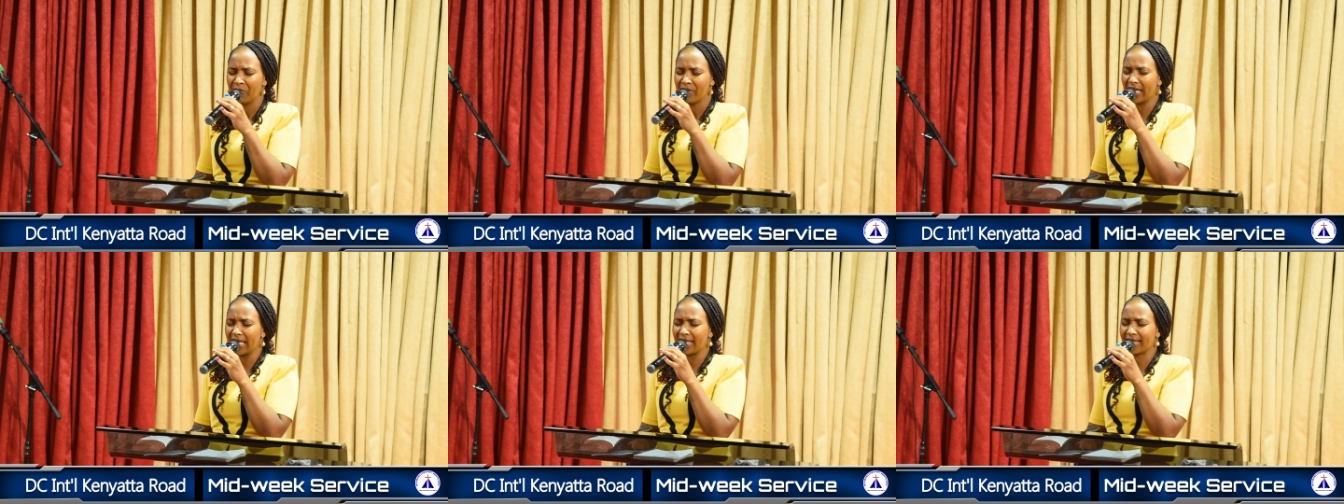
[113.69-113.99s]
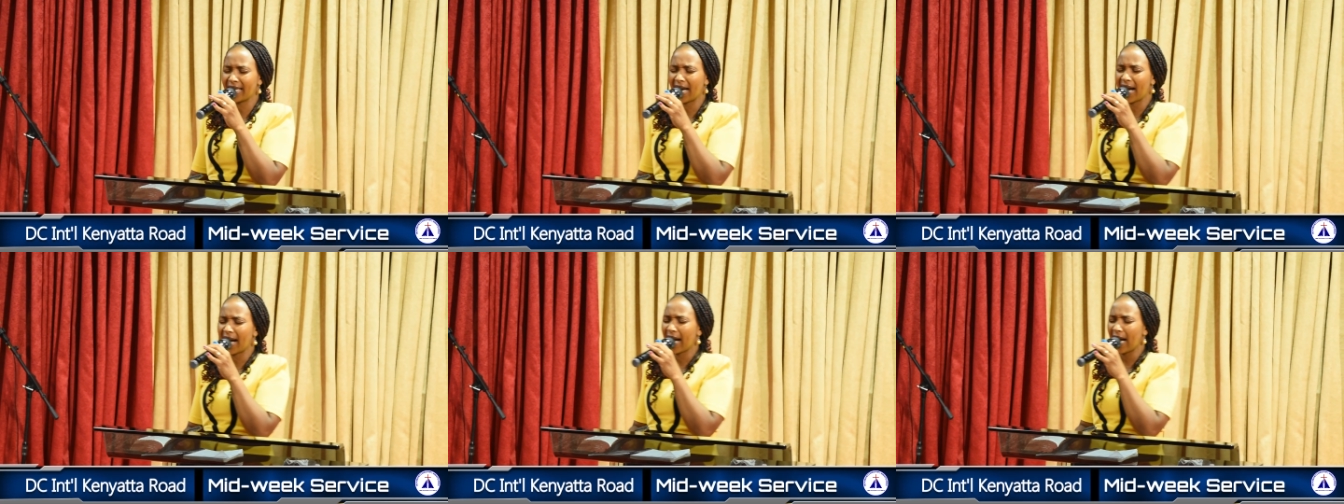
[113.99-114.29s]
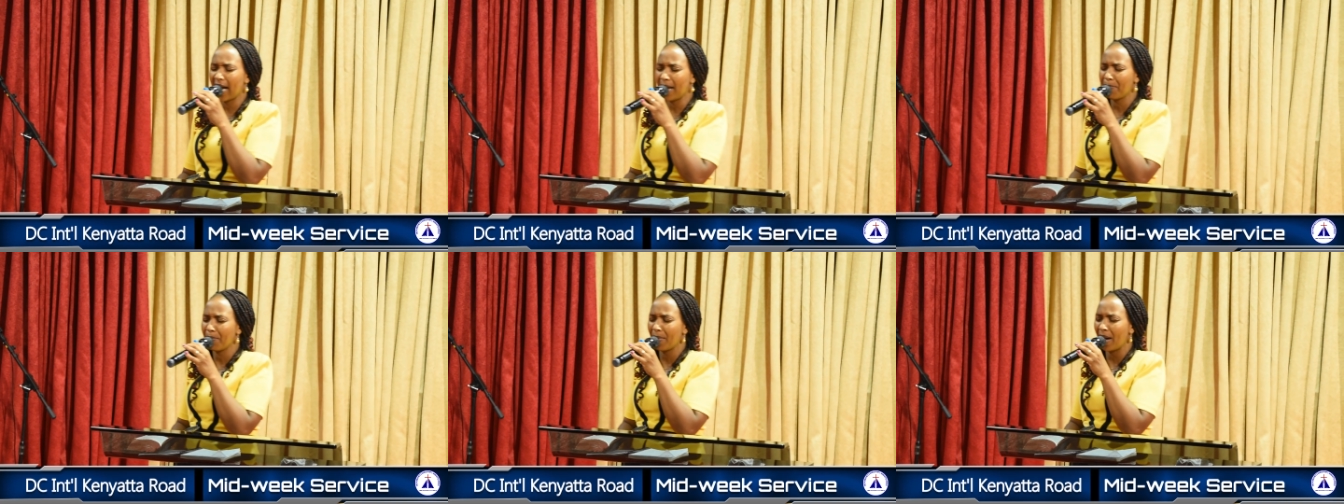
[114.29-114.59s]
There's a,
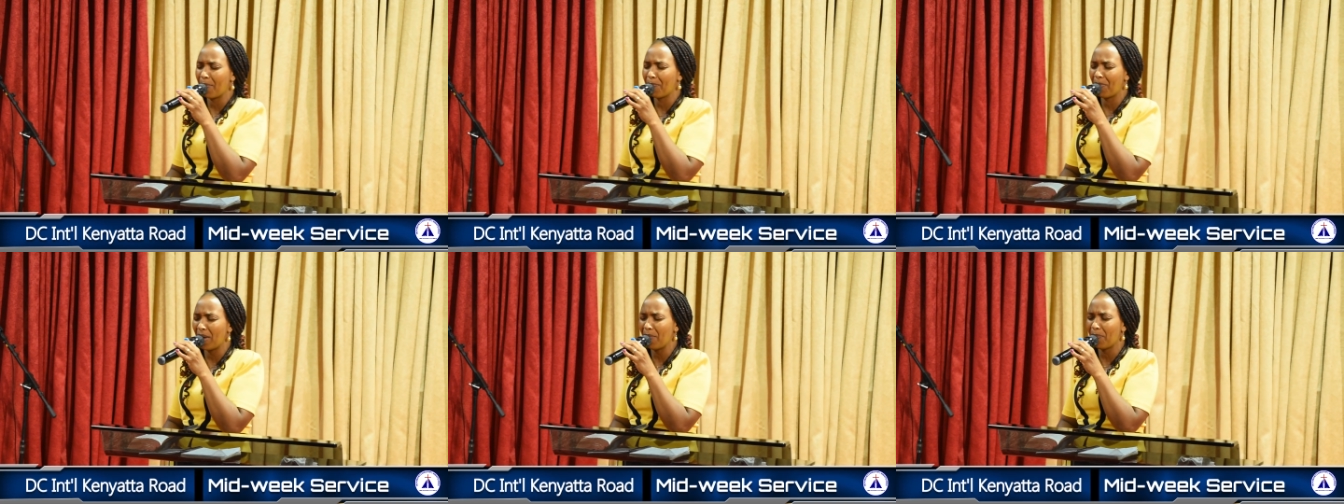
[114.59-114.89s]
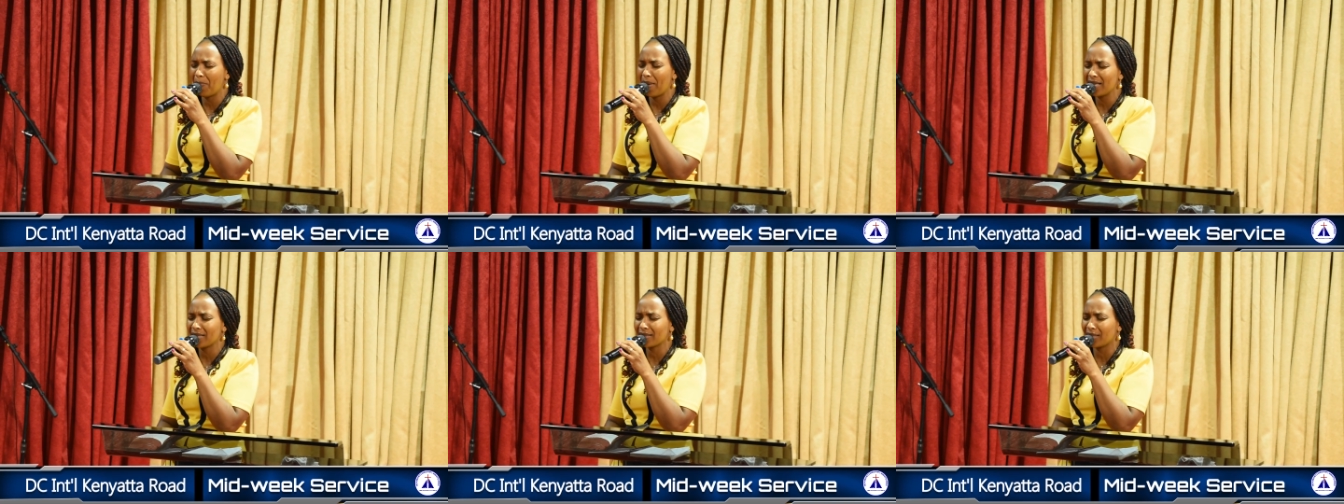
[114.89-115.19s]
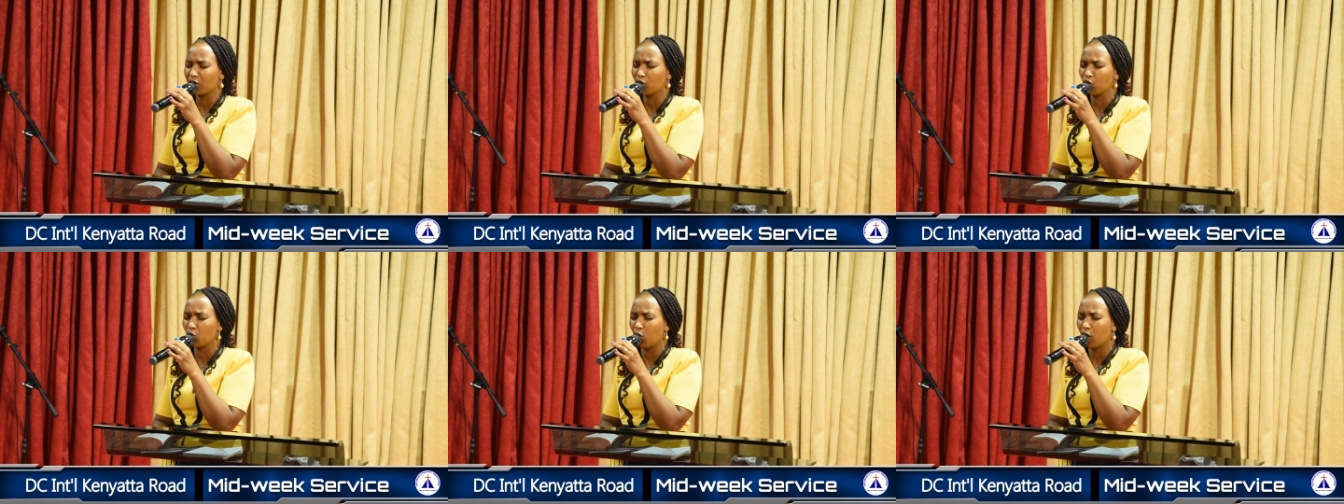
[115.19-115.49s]
a purpose
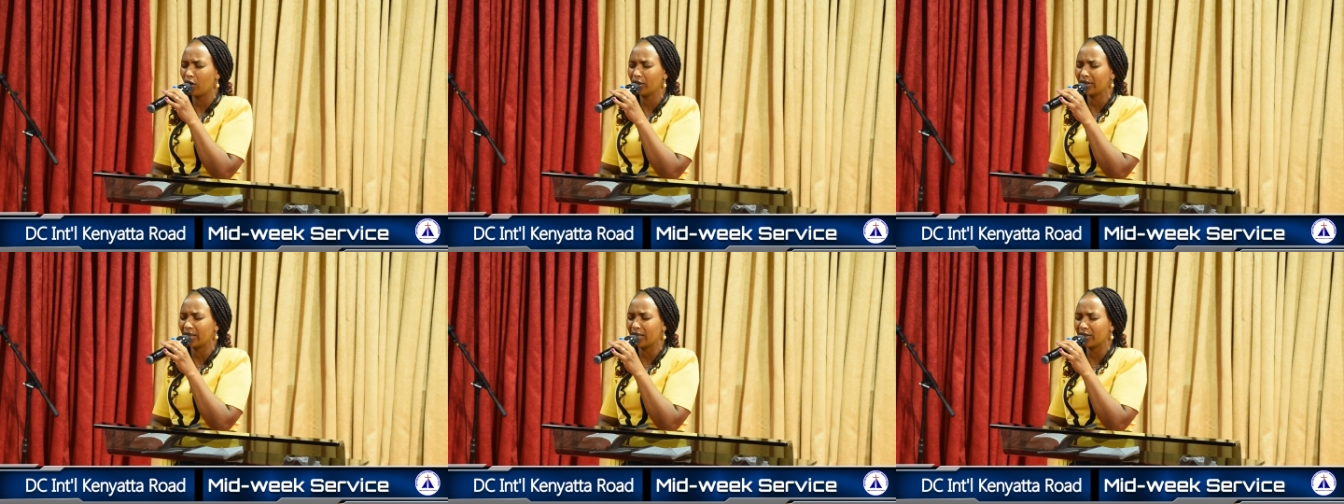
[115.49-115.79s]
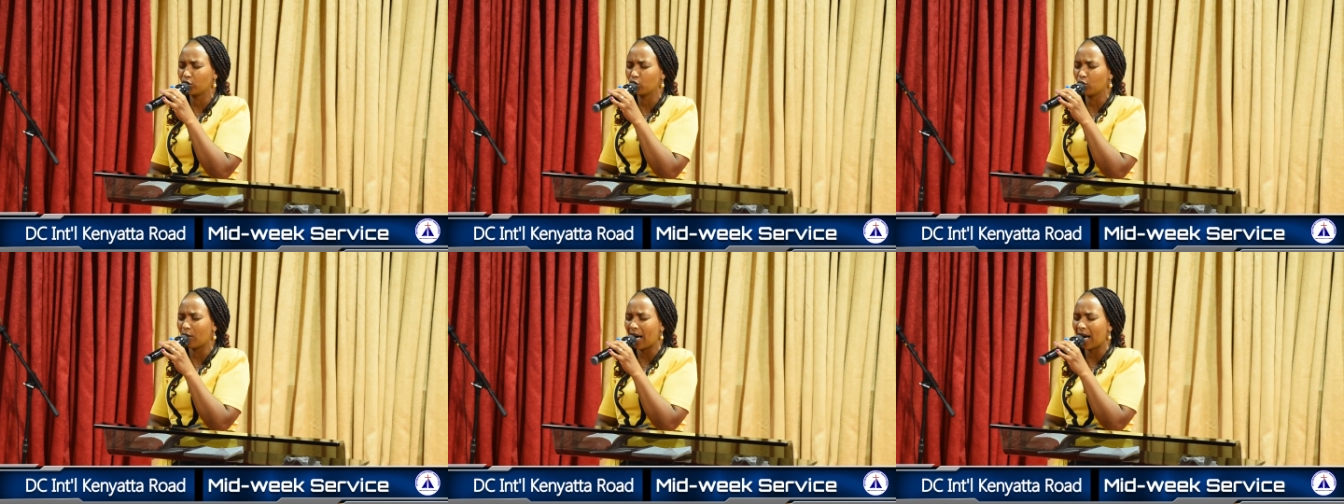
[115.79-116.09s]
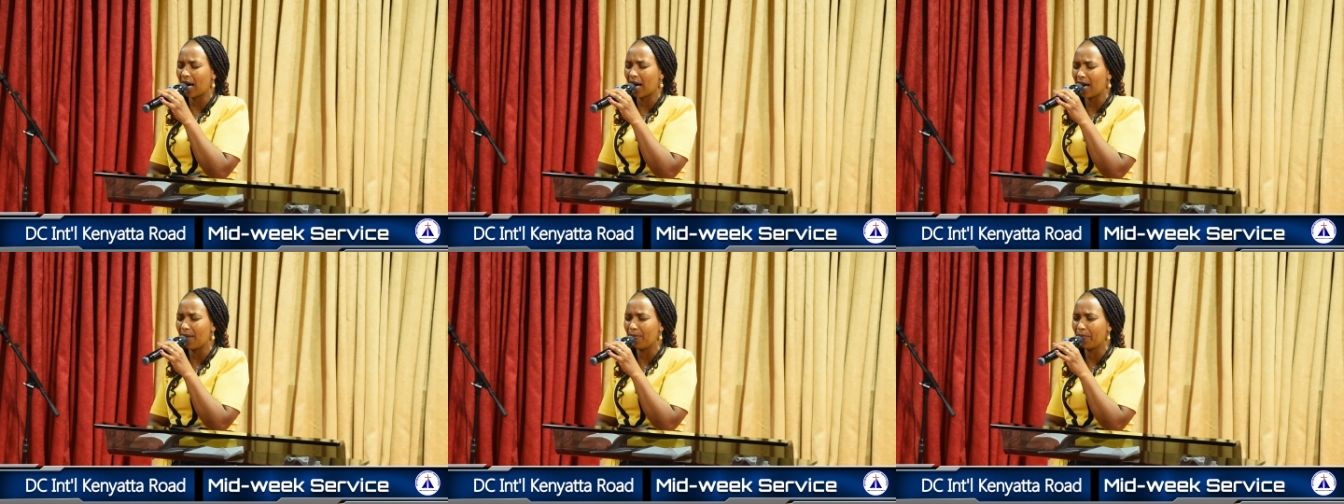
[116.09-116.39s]
that you want this to
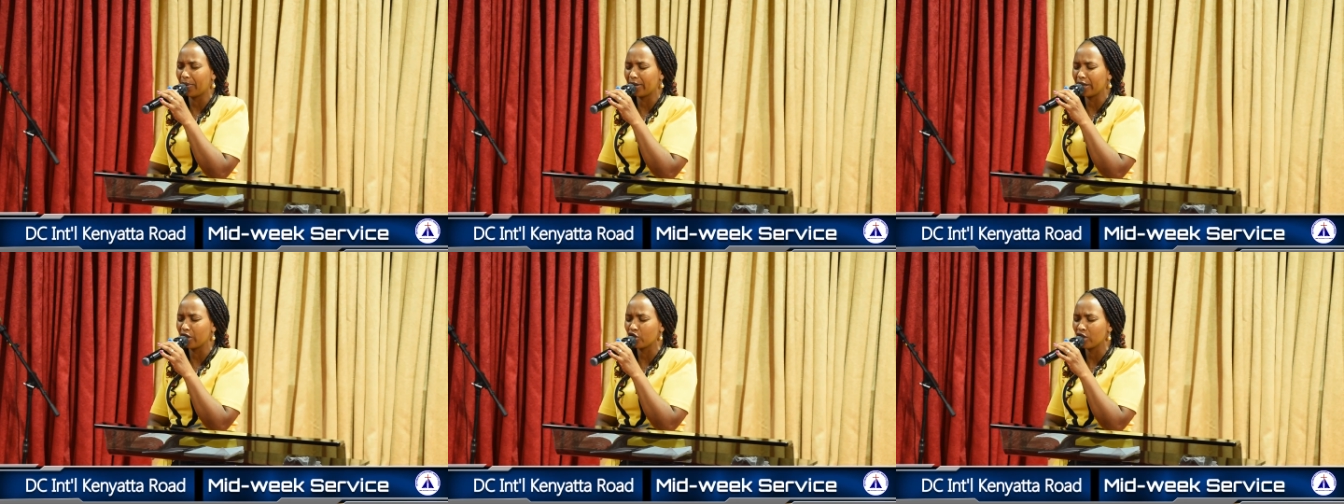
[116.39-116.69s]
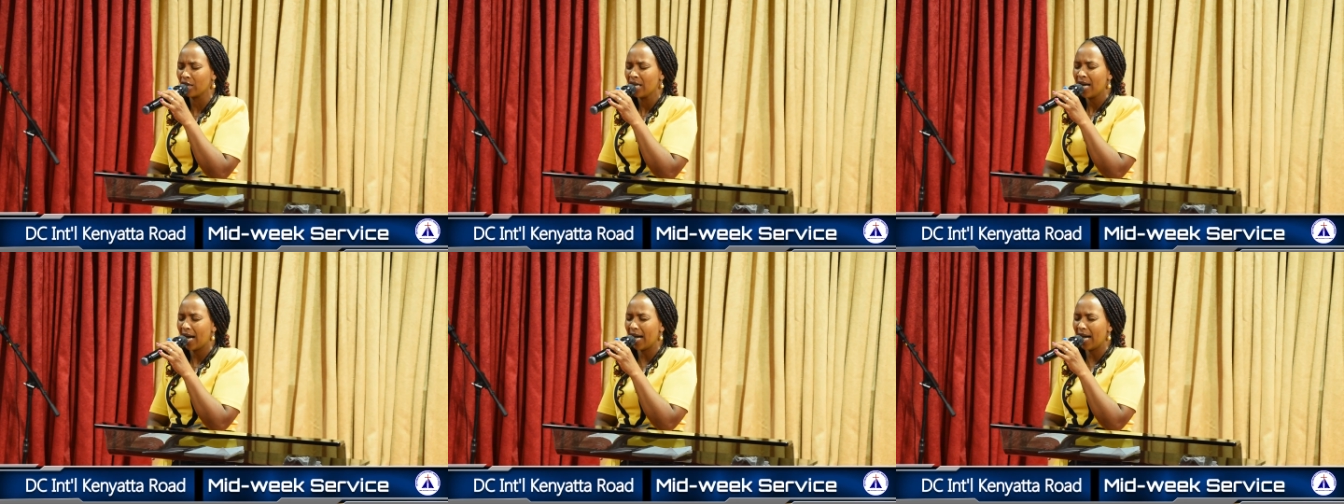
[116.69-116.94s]
accomplish.